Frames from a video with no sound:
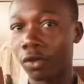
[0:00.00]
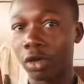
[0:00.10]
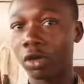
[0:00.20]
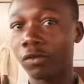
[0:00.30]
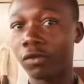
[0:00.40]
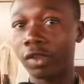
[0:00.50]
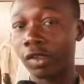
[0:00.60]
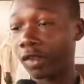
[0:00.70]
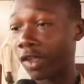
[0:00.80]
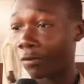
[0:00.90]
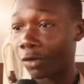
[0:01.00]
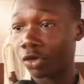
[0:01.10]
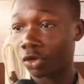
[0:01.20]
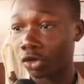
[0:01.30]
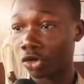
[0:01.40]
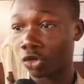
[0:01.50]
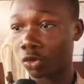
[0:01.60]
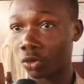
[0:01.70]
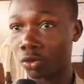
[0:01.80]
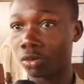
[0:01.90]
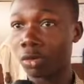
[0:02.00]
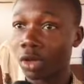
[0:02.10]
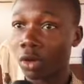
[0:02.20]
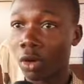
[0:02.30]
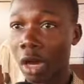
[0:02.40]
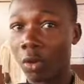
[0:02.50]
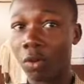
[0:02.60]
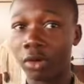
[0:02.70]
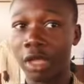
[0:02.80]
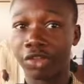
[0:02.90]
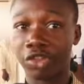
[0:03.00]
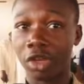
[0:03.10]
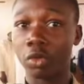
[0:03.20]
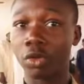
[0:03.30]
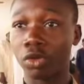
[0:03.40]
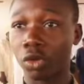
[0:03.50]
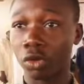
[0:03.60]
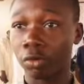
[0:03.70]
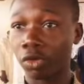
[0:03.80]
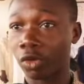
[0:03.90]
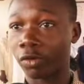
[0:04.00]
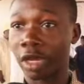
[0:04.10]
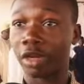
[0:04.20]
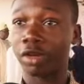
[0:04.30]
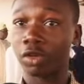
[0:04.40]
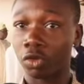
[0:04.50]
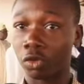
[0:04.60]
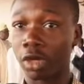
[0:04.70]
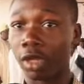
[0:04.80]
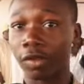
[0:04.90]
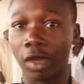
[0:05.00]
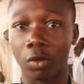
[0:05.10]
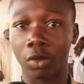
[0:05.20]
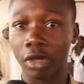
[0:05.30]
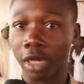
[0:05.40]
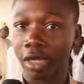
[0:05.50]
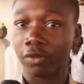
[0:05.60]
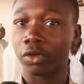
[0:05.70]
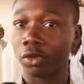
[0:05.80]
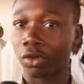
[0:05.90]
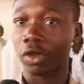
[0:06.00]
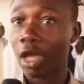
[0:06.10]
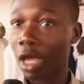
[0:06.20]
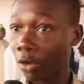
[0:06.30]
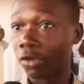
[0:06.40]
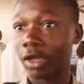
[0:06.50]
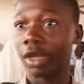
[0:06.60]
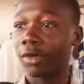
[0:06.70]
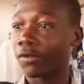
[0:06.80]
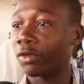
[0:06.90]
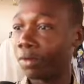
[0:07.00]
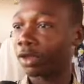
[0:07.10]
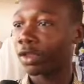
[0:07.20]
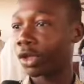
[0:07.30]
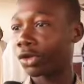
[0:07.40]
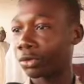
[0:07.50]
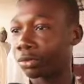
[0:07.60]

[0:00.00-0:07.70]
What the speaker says: For the lovely things they have bring to the school and what they are sharing with us, most especially the students, and what they are giving to us, I want to tell them a very big thank you.